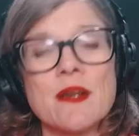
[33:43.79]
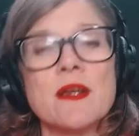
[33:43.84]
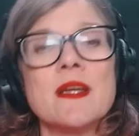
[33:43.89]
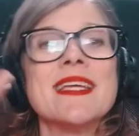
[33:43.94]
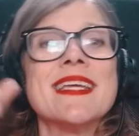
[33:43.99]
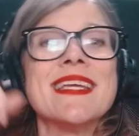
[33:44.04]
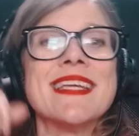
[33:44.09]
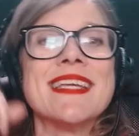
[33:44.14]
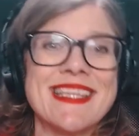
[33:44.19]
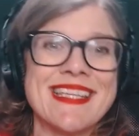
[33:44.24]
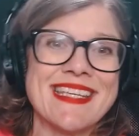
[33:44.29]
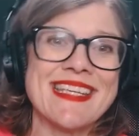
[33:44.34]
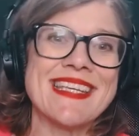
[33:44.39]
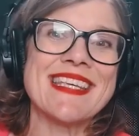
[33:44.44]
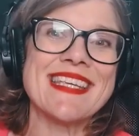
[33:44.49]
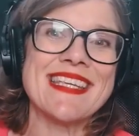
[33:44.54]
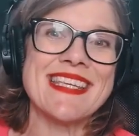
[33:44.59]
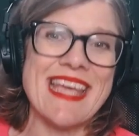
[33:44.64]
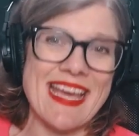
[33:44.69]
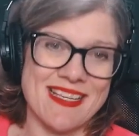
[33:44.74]
for how
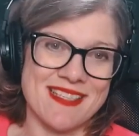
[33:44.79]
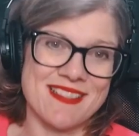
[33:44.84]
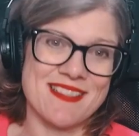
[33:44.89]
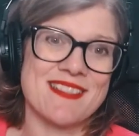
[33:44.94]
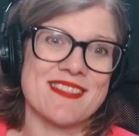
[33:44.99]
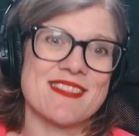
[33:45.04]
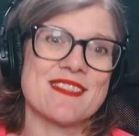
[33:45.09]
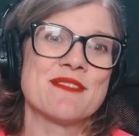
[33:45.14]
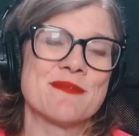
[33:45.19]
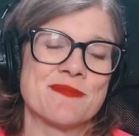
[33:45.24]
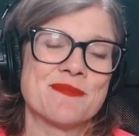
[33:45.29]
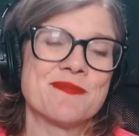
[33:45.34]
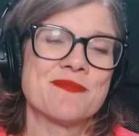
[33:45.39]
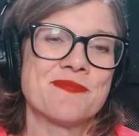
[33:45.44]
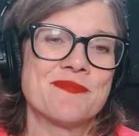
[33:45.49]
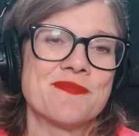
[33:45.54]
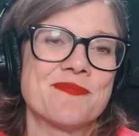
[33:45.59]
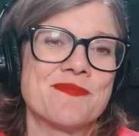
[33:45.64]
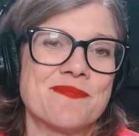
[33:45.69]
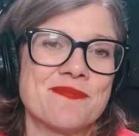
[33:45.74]
long you yes.
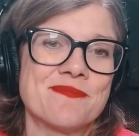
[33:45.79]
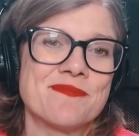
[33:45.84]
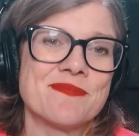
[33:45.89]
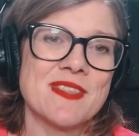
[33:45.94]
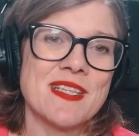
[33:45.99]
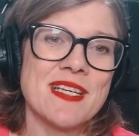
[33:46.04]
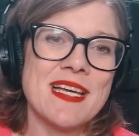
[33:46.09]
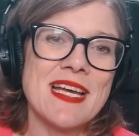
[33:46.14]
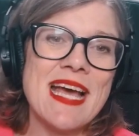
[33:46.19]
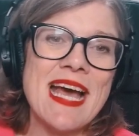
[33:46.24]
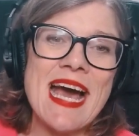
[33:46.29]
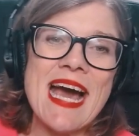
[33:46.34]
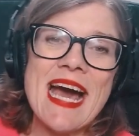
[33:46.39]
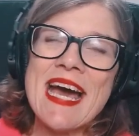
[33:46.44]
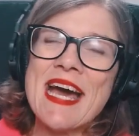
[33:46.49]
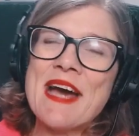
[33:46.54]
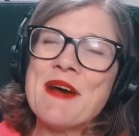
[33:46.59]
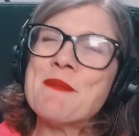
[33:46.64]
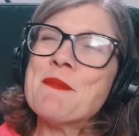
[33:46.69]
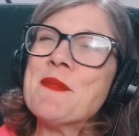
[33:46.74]
know um, um,
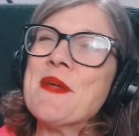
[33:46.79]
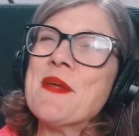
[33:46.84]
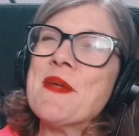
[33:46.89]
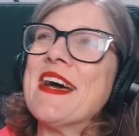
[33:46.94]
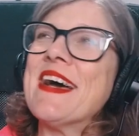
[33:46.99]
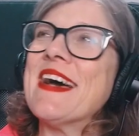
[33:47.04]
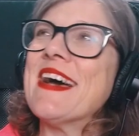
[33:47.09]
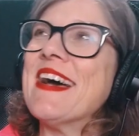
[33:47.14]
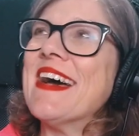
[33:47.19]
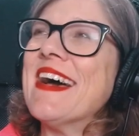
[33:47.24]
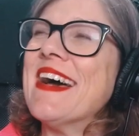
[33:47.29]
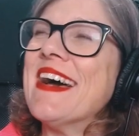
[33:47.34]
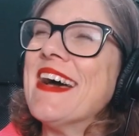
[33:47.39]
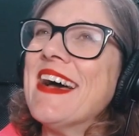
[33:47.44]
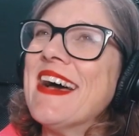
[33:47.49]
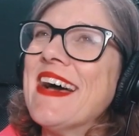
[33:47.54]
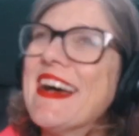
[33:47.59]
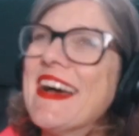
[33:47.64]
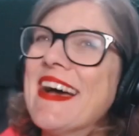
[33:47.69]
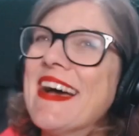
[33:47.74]
but um, like it's
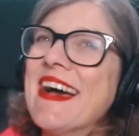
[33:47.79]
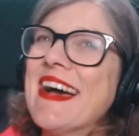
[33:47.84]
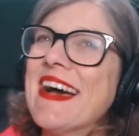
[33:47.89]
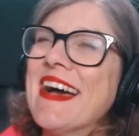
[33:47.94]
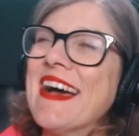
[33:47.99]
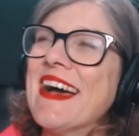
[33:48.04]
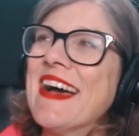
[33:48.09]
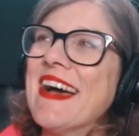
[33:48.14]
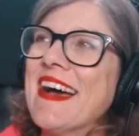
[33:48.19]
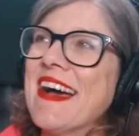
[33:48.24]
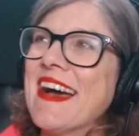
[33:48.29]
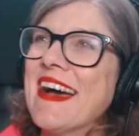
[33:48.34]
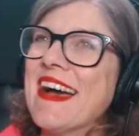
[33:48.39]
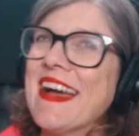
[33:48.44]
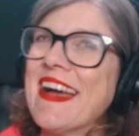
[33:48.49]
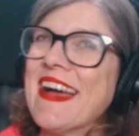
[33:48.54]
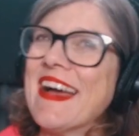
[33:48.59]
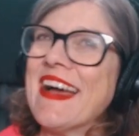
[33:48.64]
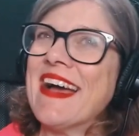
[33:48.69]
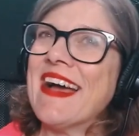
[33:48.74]
just more it's not
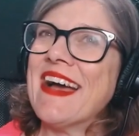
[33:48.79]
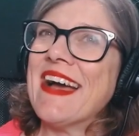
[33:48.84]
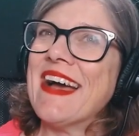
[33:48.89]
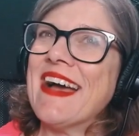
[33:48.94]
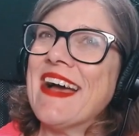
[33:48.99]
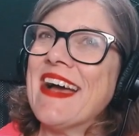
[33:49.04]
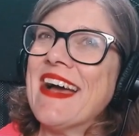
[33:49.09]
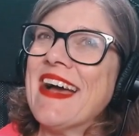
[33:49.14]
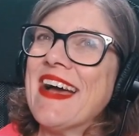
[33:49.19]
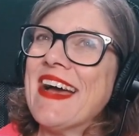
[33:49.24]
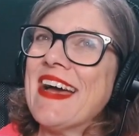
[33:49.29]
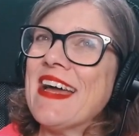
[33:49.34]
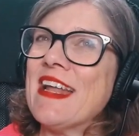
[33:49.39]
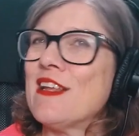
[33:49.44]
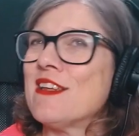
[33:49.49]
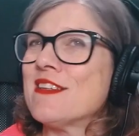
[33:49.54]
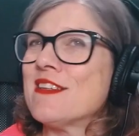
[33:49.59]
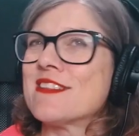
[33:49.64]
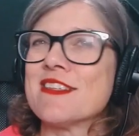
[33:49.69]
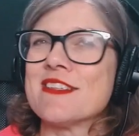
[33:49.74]
different
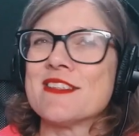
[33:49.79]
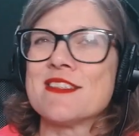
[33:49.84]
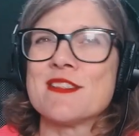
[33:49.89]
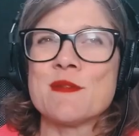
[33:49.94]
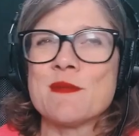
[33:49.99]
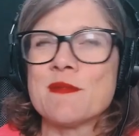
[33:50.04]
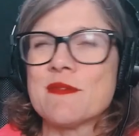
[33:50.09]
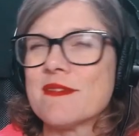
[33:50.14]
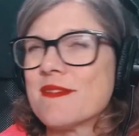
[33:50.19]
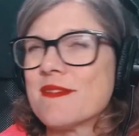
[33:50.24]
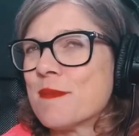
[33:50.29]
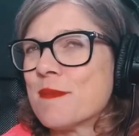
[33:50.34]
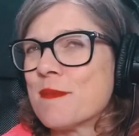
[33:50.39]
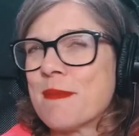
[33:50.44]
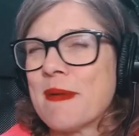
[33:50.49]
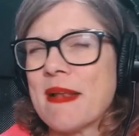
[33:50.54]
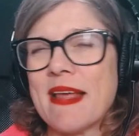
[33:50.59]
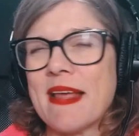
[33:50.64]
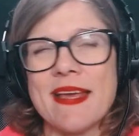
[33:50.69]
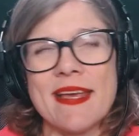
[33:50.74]
let's just
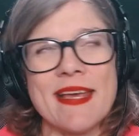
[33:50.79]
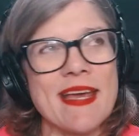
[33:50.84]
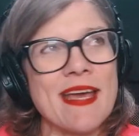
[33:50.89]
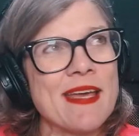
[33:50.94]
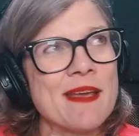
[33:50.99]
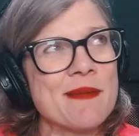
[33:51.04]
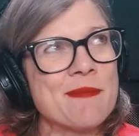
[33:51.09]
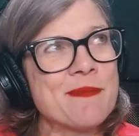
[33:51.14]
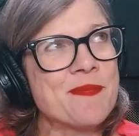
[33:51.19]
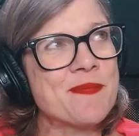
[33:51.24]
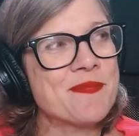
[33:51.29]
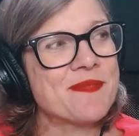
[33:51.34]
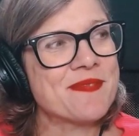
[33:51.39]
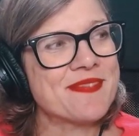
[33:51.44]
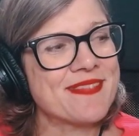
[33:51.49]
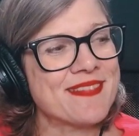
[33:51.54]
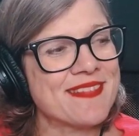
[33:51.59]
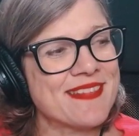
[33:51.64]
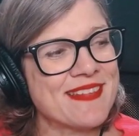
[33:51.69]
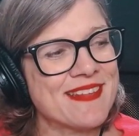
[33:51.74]
play a game
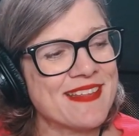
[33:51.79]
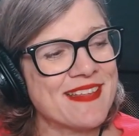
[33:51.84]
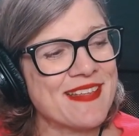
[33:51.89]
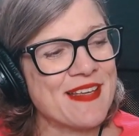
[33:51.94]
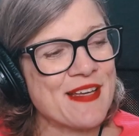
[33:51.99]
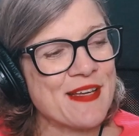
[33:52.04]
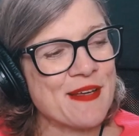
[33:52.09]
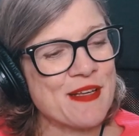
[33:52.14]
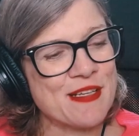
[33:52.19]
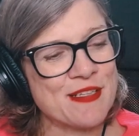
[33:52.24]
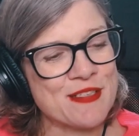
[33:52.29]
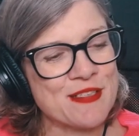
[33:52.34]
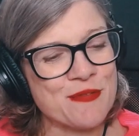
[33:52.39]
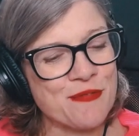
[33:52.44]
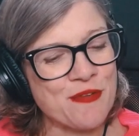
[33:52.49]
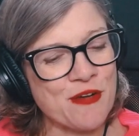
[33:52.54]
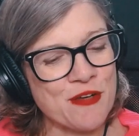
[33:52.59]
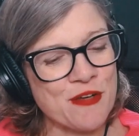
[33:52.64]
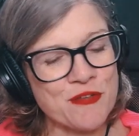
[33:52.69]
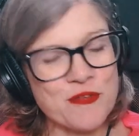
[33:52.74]
let's
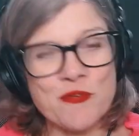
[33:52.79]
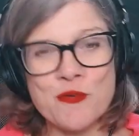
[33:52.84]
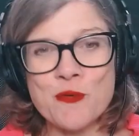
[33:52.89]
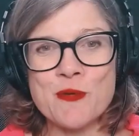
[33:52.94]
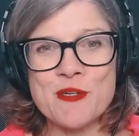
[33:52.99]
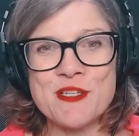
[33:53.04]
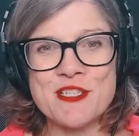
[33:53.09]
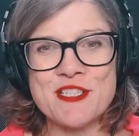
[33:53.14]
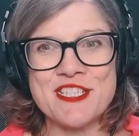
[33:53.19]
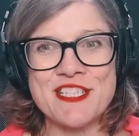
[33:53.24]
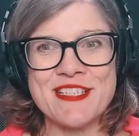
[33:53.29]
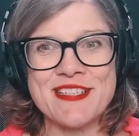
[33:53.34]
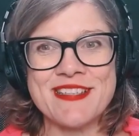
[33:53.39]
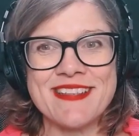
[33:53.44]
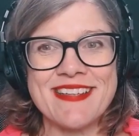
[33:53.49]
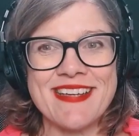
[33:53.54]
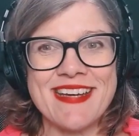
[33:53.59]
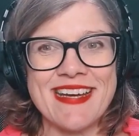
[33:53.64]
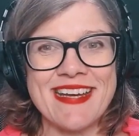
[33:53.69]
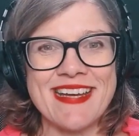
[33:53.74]
fast forward
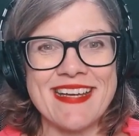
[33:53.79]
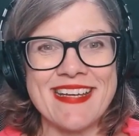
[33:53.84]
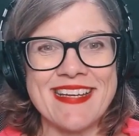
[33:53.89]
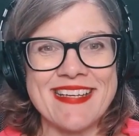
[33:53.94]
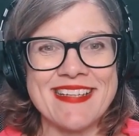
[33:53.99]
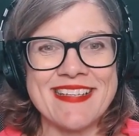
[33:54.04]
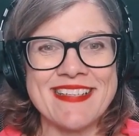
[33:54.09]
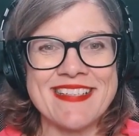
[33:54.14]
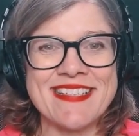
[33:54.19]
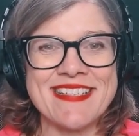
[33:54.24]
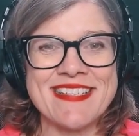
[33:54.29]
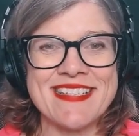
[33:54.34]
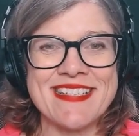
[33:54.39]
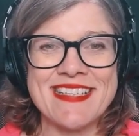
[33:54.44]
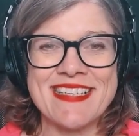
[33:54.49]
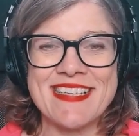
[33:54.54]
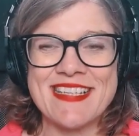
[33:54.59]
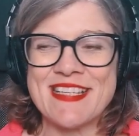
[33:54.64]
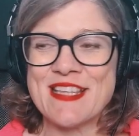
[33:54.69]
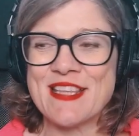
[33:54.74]
you and
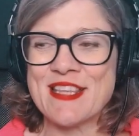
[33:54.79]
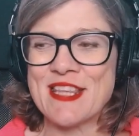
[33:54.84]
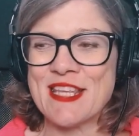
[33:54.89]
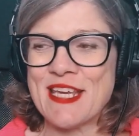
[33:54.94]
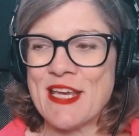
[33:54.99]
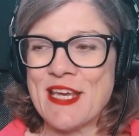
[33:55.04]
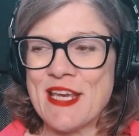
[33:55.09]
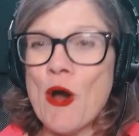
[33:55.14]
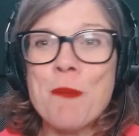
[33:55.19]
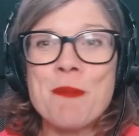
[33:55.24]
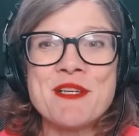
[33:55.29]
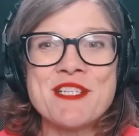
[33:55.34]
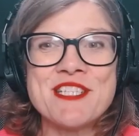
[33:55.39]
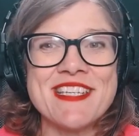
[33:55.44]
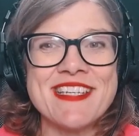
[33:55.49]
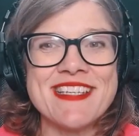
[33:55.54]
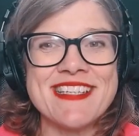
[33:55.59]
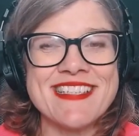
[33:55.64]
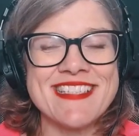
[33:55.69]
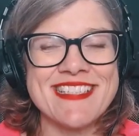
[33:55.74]
the
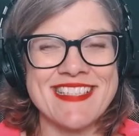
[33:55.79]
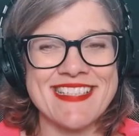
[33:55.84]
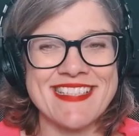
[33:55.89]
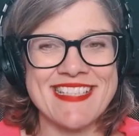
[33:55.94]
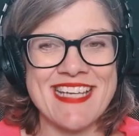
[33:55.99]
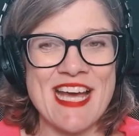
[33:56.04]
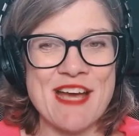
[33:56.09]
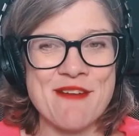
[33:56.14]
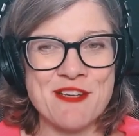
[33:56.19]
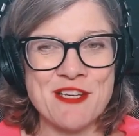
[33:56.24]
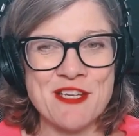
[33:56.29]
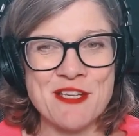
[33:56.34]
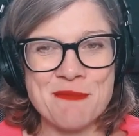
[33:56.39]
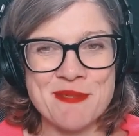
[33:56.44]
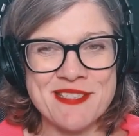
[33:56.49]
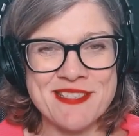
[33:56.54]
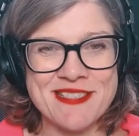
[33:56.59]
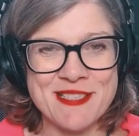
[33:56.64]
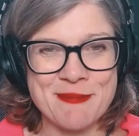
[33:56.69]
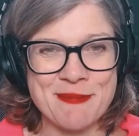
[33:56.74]
opportunity to have a new
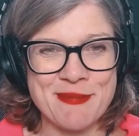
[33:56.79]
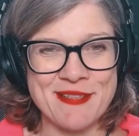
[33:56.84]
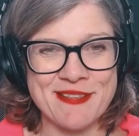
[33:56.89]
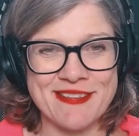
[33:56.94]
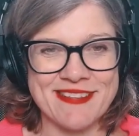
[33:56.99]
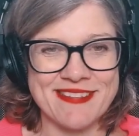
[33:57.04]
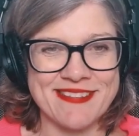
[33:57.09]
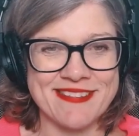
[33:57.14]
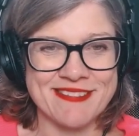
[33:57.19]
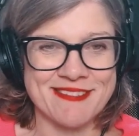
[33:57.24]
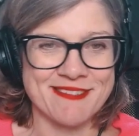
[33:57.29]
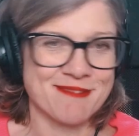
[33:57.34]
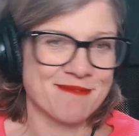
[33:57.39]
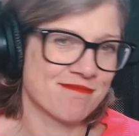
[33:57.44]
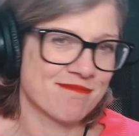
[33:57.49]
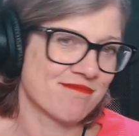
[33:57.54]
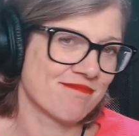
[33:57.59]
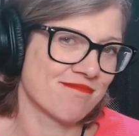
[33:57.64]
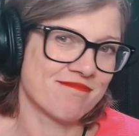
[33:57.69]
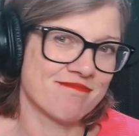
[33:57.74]
business partner
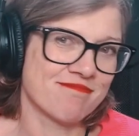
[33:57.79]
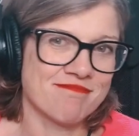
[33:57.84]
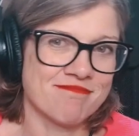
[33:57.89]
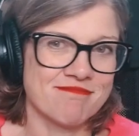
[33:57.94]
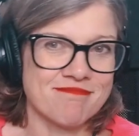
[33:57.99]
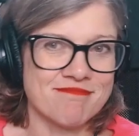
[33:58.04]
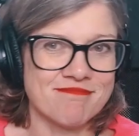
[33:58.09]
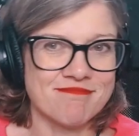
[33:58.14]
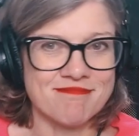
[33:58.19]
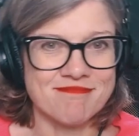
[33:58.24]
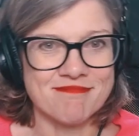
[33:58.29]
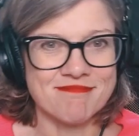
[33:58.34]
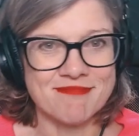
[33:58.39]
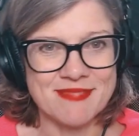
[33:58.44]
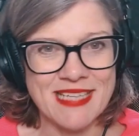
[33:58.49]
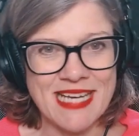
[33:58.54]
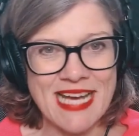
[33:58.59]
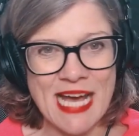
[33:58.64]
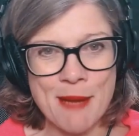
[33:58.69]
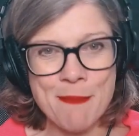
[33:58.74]

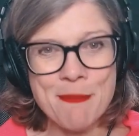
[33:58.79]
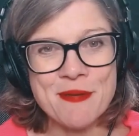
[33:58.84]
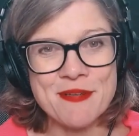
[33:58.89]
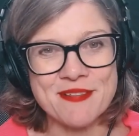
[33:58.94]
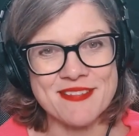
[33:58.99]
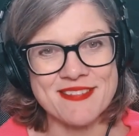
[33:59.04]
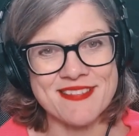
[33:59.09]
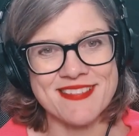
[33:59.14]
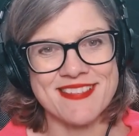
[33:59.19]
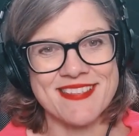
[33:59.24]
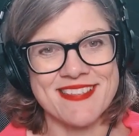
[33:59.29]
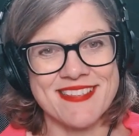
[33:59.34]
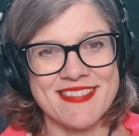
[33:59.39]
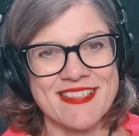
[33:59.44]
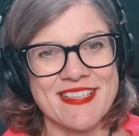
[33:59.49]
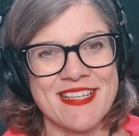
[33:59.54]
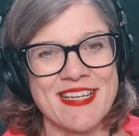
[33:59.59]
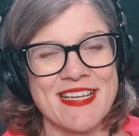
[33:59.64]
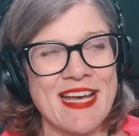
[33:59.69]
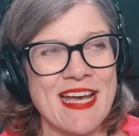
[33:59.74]
happens. Mm.
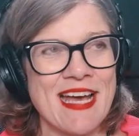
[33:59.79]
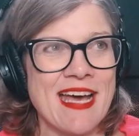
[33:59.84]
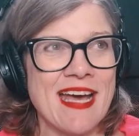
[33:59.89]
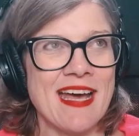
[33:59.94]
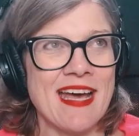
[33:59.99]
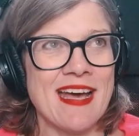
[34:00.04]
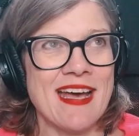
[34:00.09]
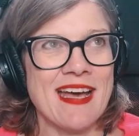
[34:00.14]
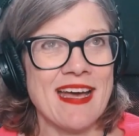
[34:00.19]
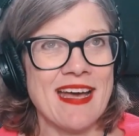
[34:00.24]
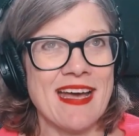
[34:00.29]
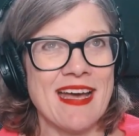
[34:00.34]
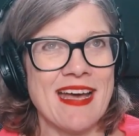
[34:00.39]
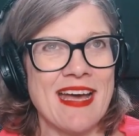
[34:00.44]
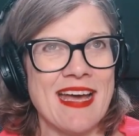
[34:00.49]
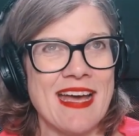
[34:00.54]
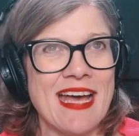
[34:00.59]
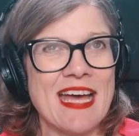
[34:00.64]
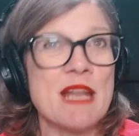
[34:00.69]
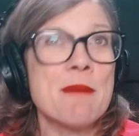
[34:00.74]

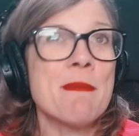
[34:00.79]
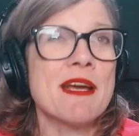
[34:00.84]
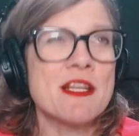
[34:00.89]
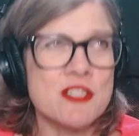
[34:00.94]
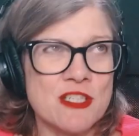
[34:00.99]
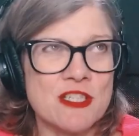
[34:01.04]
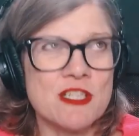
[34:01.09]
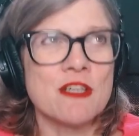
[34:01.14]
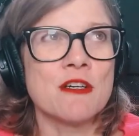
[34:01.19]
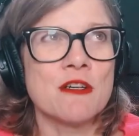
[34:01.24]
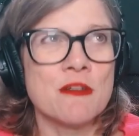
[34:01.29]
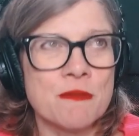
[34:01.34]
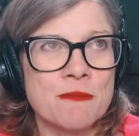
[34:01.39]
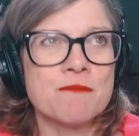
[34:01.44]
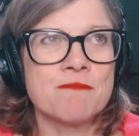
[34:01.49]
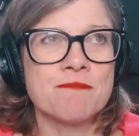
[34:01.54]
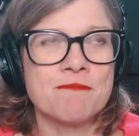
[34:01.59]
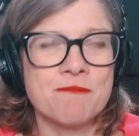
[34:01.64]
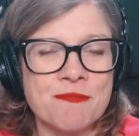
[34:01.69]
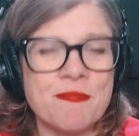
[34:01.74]
And imagine you're
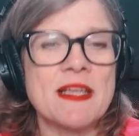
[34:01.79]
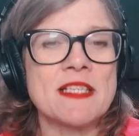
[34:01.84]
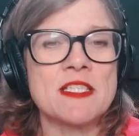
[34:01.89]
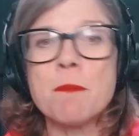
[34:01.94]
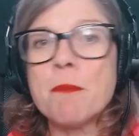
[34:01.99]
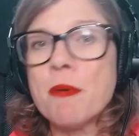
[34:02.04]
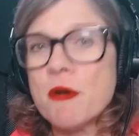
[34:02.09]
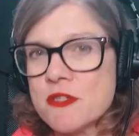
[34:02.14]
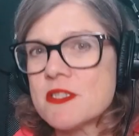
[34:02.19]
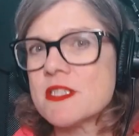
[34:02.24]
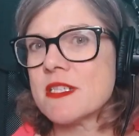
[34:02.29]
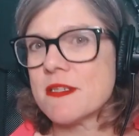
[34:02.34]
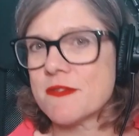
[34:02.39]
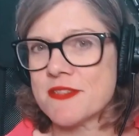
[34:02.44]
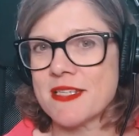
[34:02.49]
it's a positive